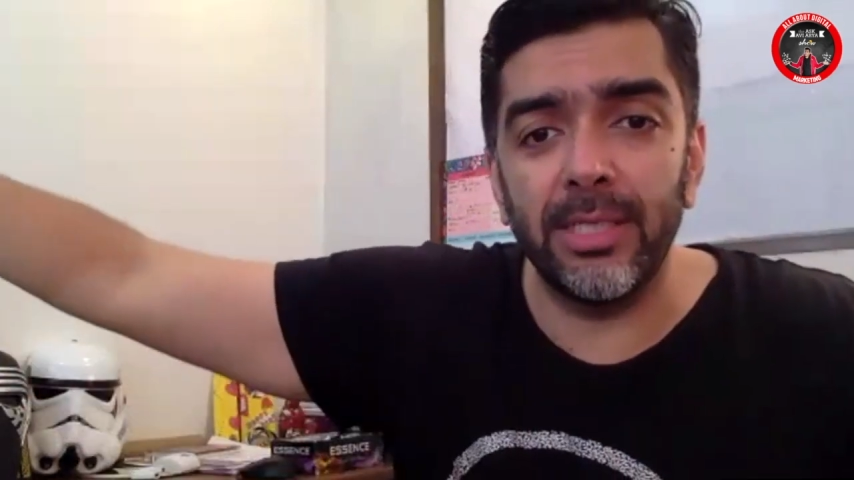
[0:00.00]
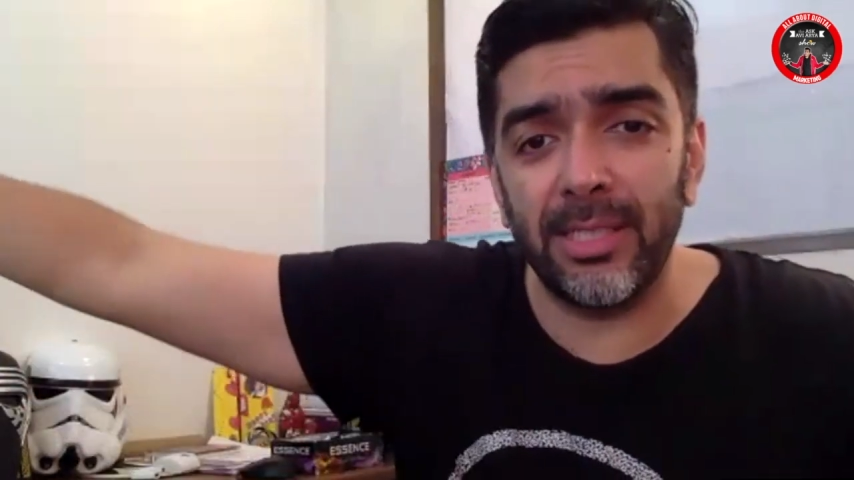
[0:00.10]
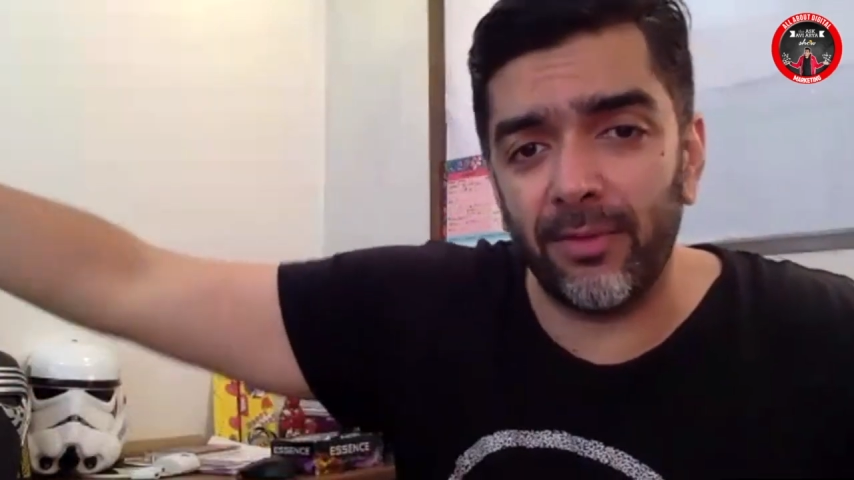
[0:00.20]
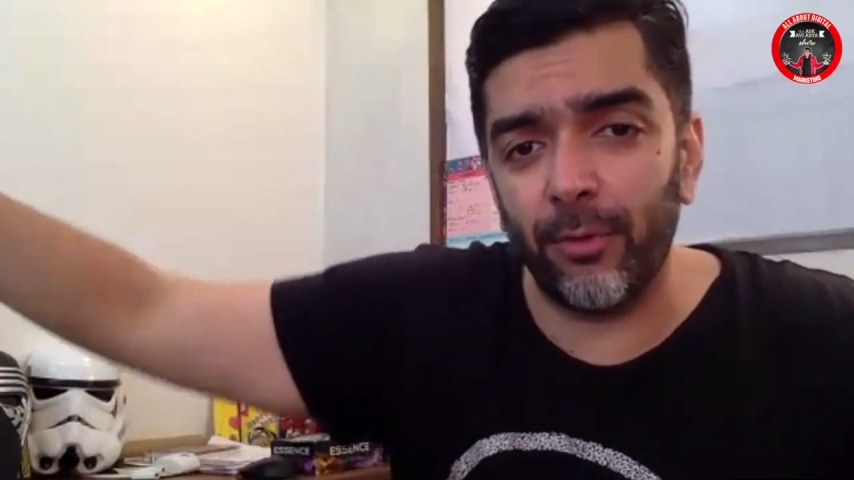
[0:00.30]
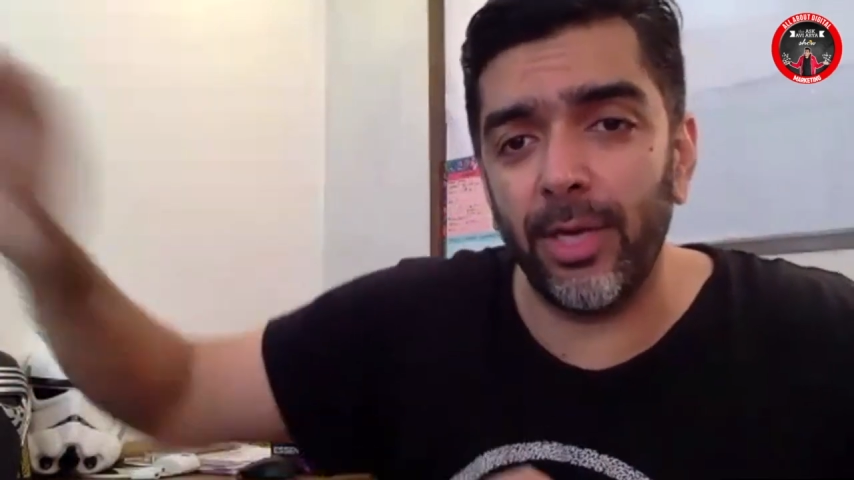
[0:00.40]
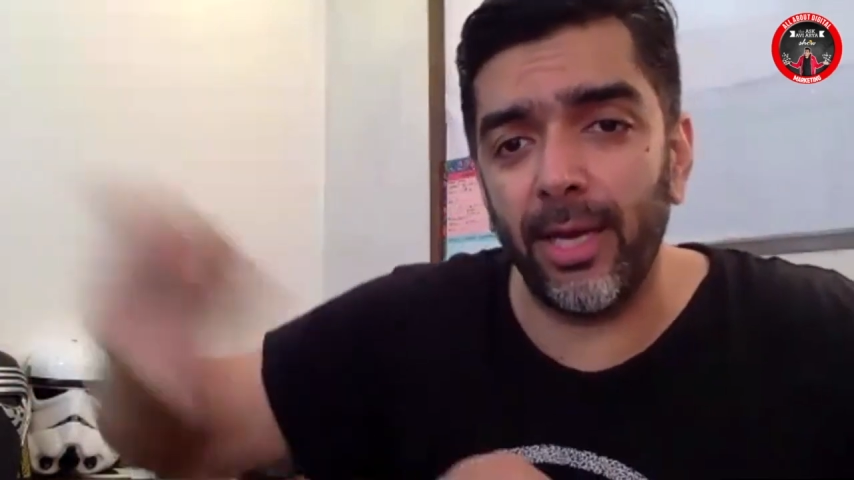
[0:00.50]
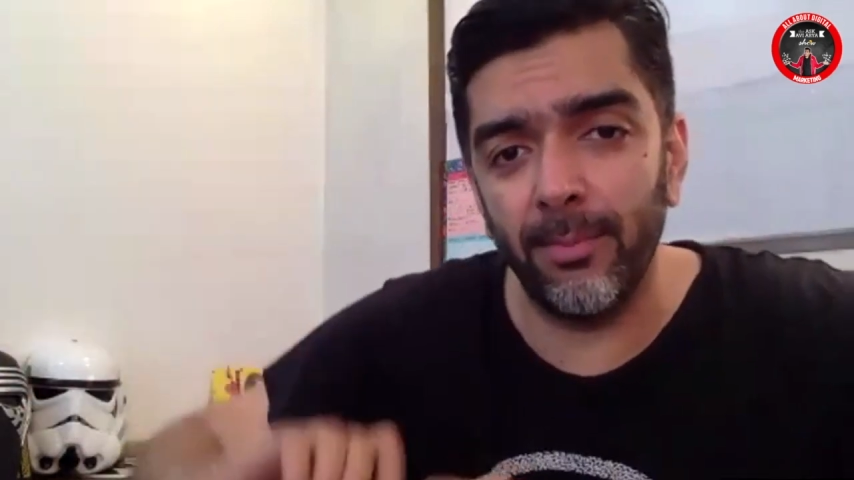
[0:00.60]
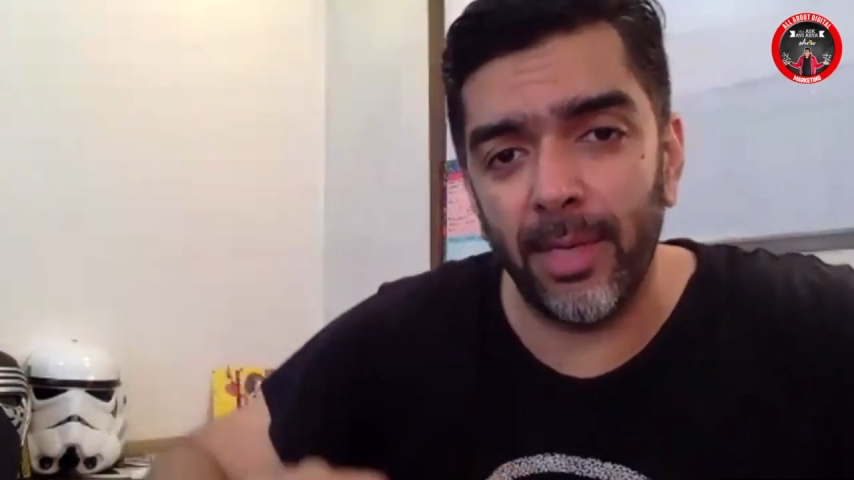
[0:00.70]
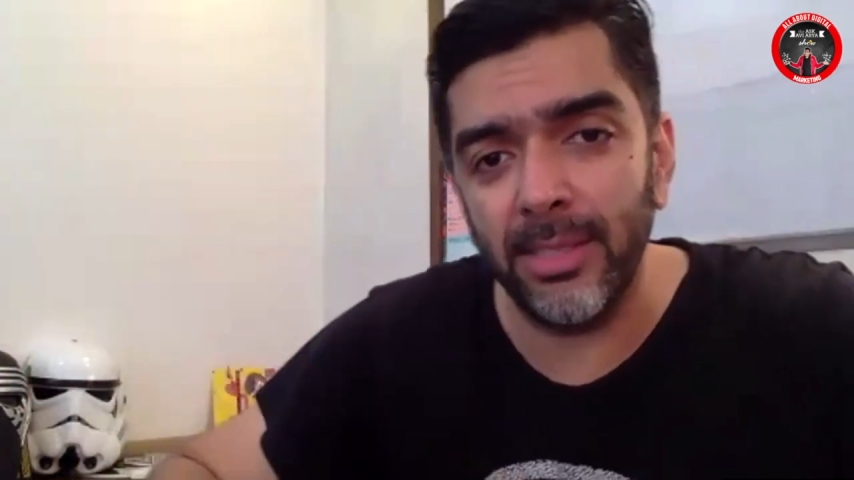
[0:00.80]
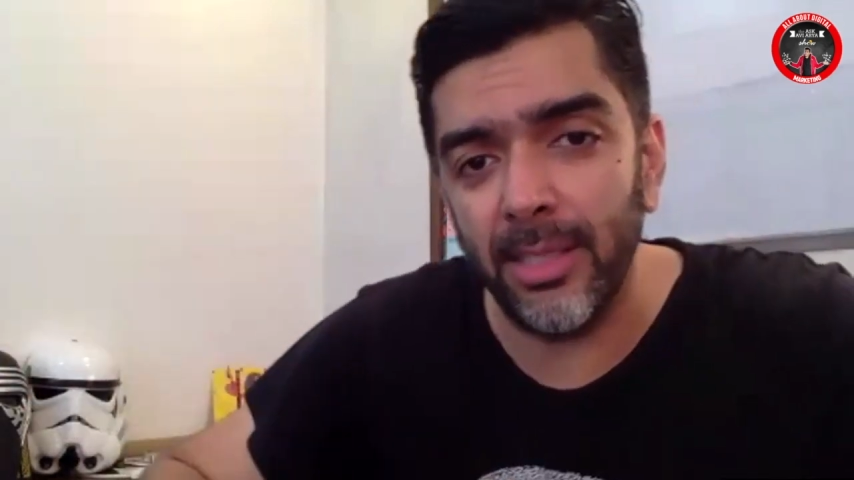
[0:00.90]
36,
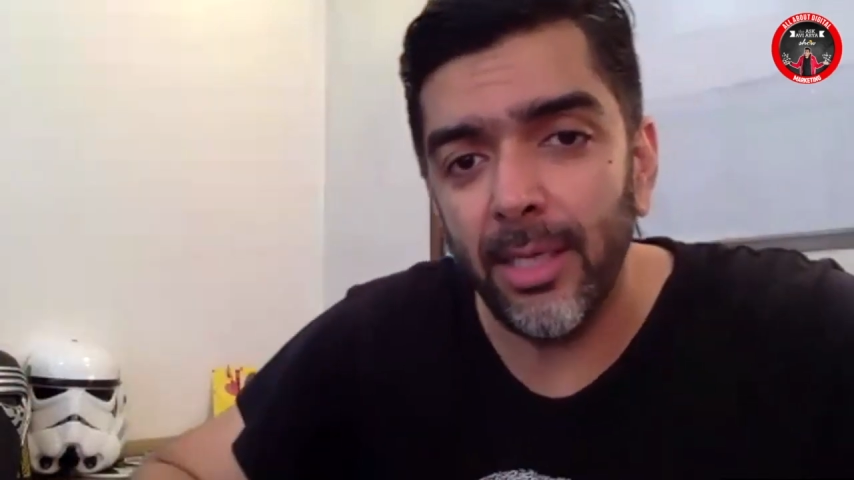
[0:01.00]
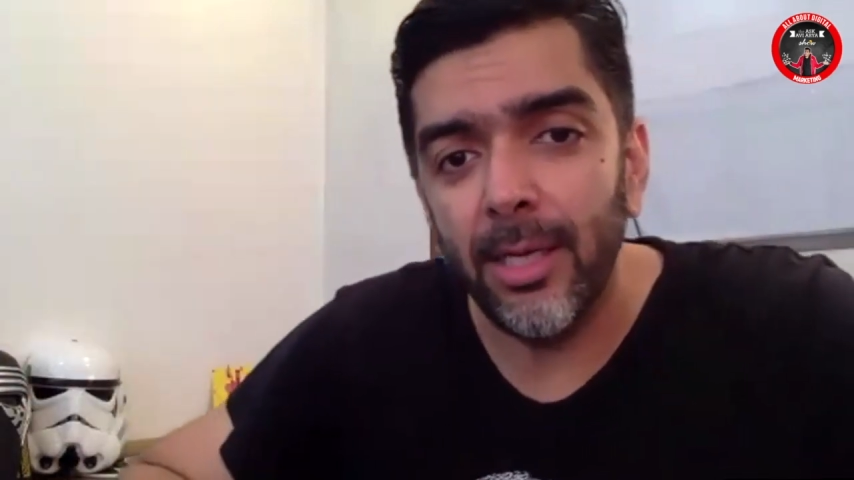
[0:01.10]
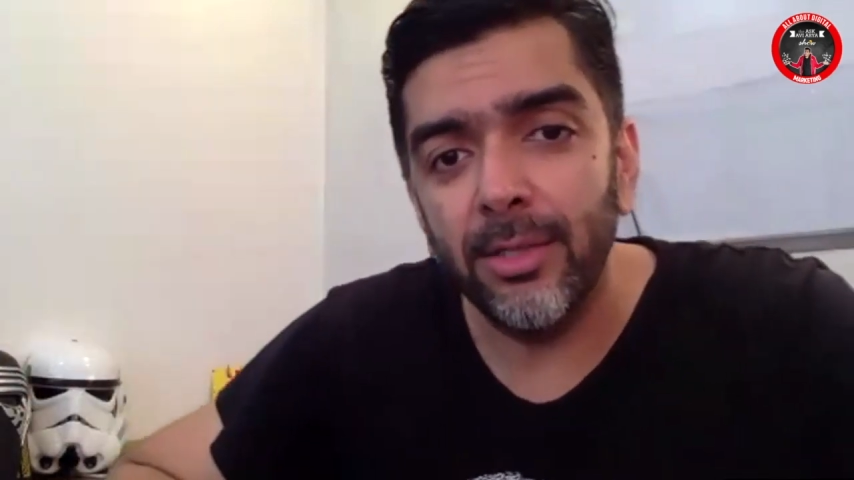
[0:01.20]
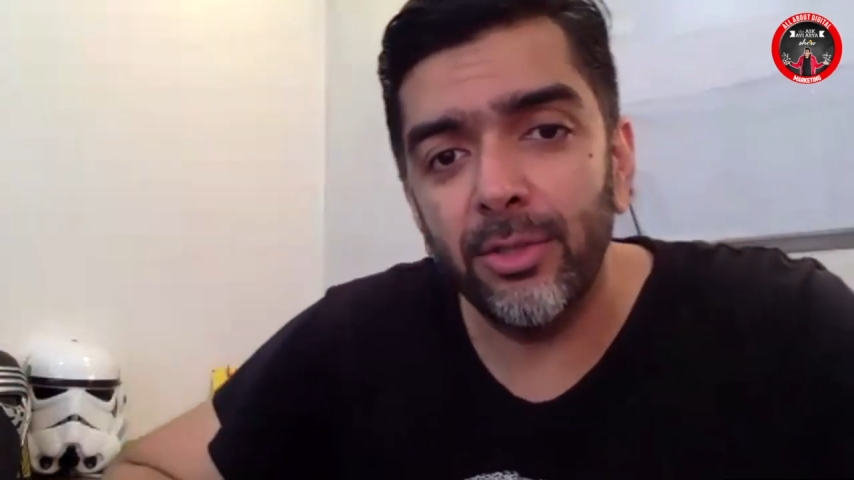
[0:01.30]
48 months.